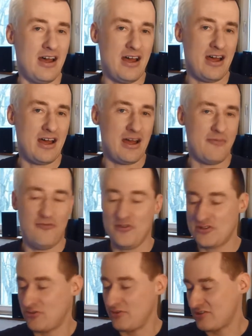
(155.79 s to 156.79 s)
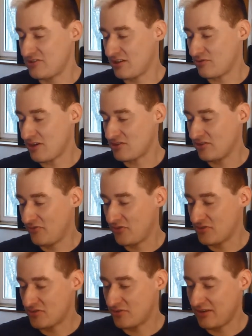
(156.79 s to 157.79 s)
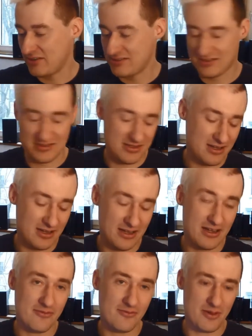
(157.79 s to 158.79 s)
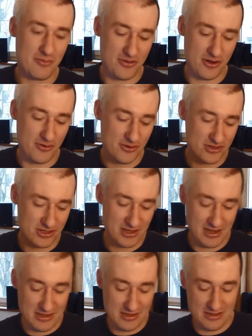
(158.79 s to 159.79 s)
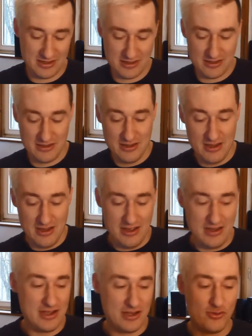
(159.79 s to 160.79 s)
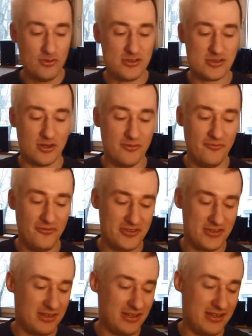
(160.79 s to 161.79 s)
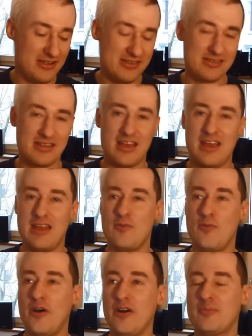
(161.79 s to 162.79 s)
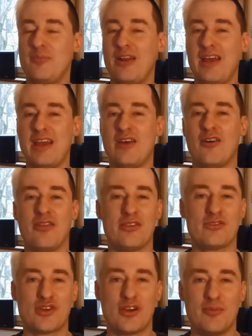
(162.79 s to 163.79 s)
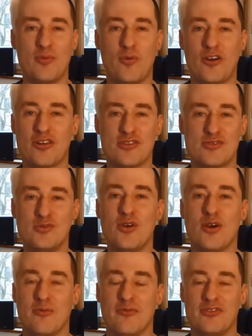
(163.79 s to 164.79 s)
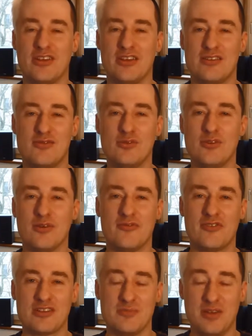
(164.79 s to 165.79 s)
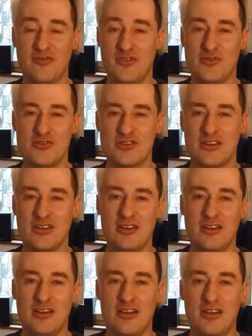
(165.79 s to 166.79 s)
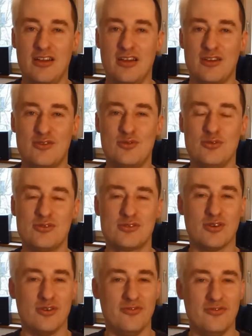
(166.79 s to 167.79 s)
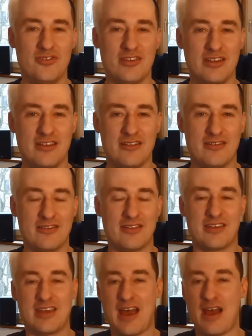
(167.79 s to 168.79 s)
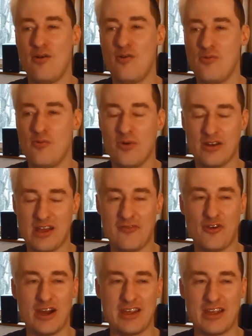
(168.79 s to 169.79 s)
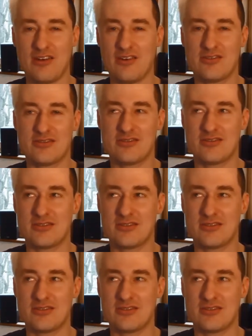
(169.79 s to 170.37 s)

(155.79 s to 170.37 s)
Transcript: um, futuristic, retro futurist um, approach. And uh, yeah, Kuhzunft is a wordplay on the German word Zukunft. Uh, Zukunft does not mean future. Kuhzunft is cow, whatever. I cannot